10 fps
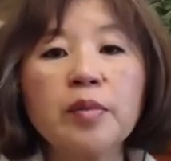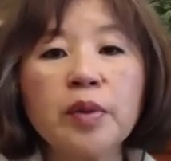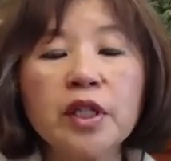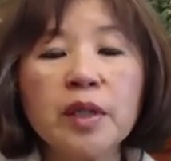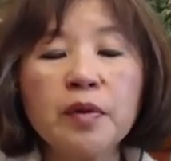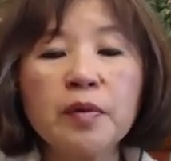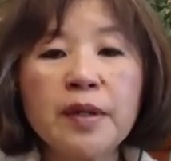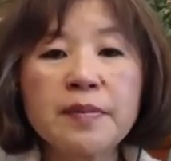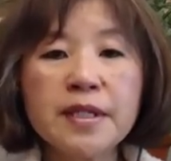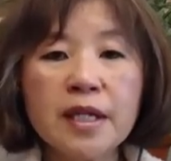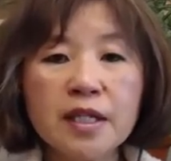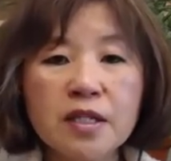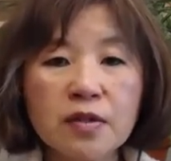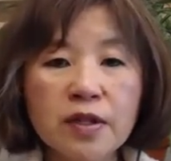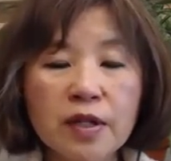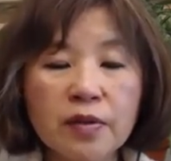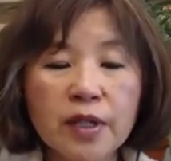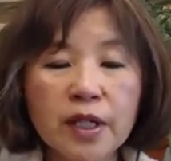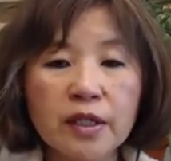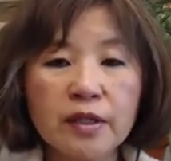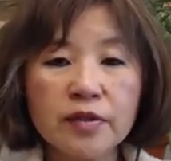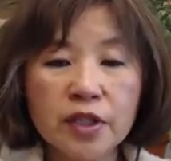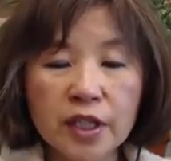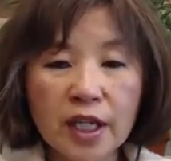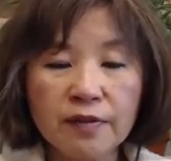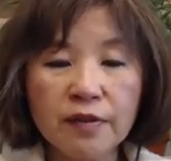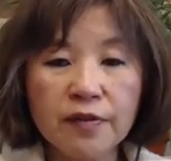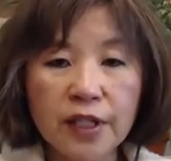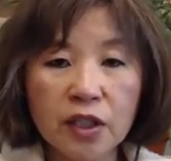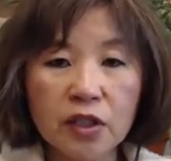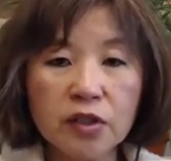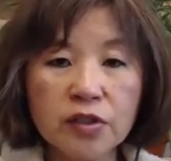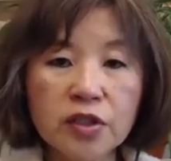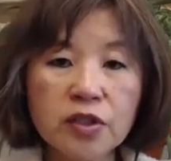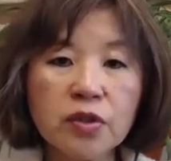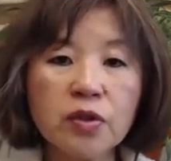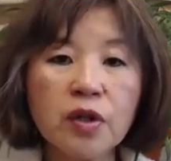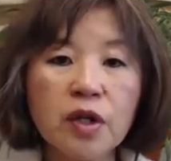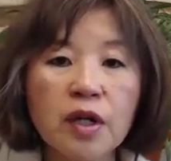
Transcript: put up a website so that she could have a vehicle to